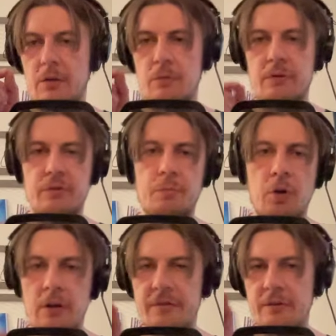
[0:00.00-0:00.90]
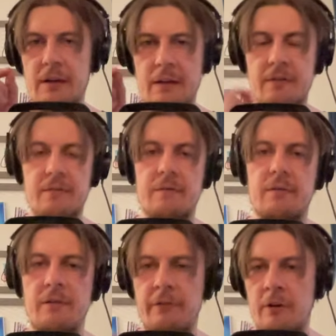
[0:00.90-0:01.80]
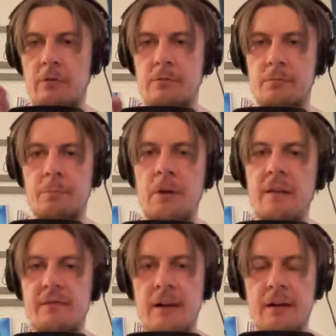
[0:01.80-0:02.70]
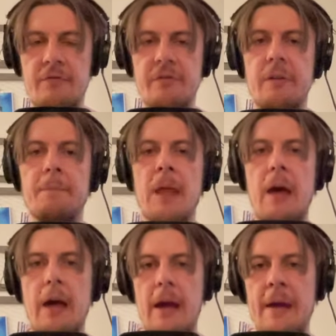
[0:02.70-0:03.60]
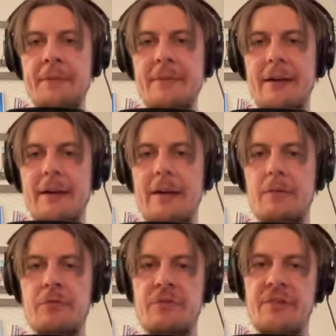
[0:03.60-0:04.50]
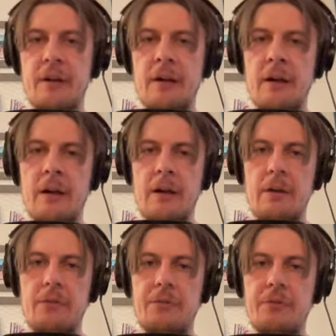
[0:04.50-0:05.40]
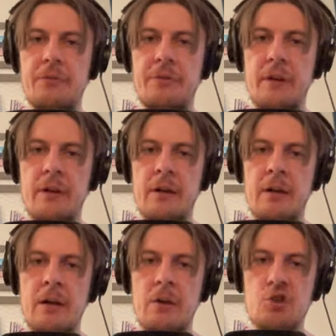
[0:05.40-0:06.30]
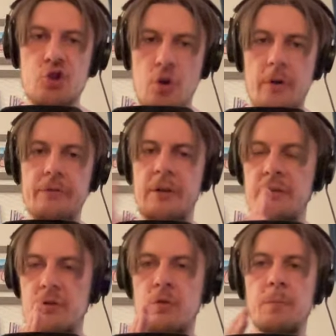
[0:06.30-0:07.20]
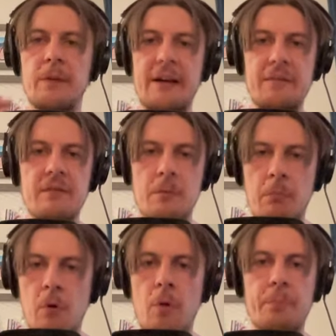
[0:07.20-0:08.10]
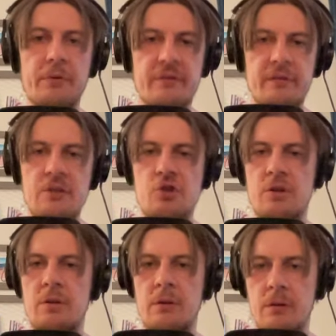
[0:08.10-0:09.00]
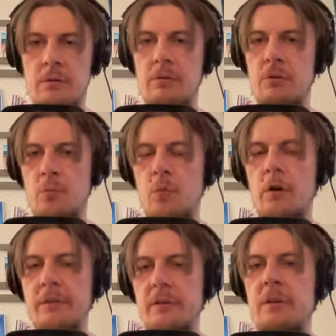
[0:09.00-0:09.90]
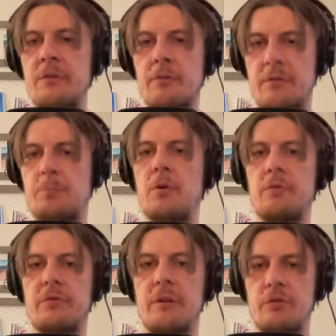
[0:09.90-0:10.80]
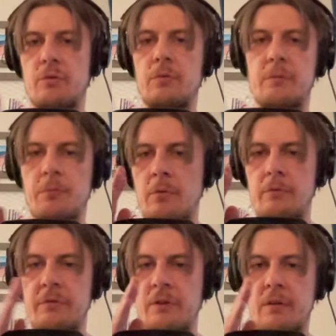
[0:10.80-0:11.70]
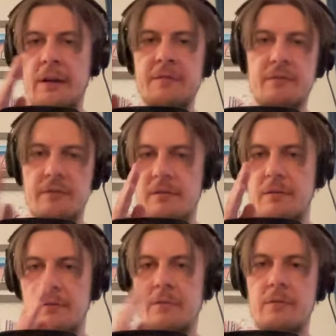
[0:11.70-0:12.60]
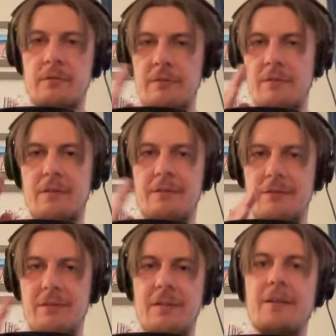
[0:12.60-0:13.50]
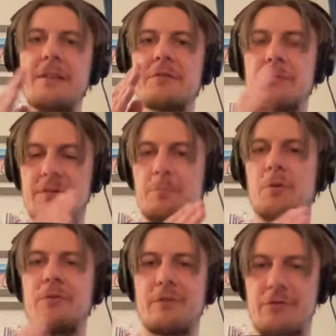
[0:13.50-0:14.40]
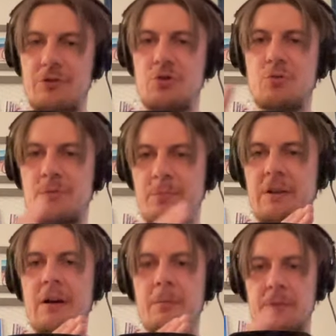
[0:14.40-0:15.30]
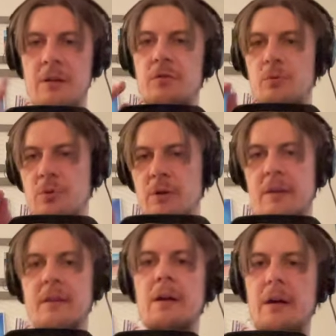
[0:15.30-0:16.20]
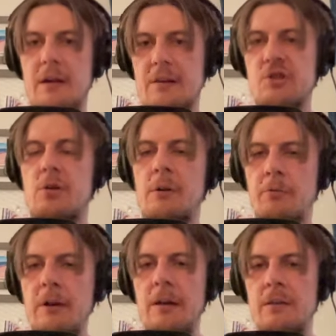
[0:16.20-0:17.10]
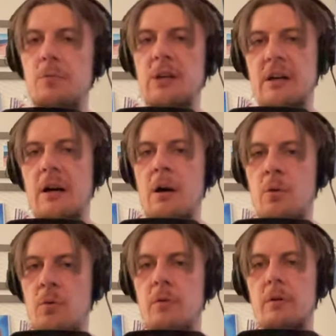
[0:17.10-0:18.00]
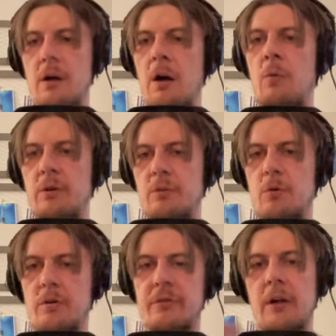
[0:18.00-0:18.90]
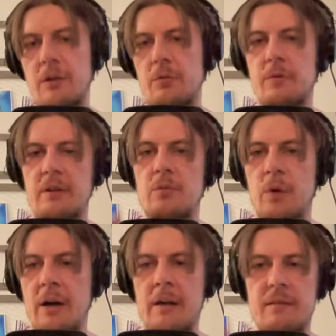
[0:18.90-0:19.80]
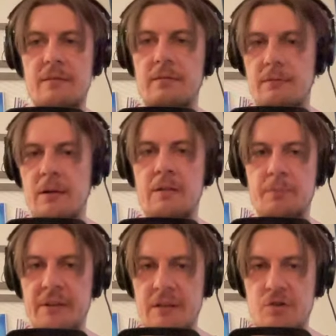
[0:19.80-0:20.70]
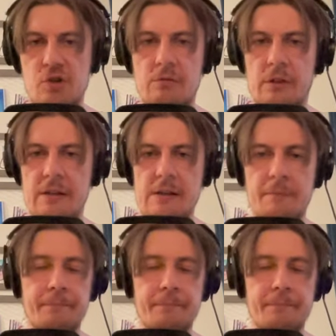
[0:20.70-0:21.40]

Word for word: to the smallest like several milliseconds and the the shorter is loop length, the more precision you want in response. Yeah, so the the less the less responsive it should become yeah so you can actually really tweak how how it works so that's why it's exponential here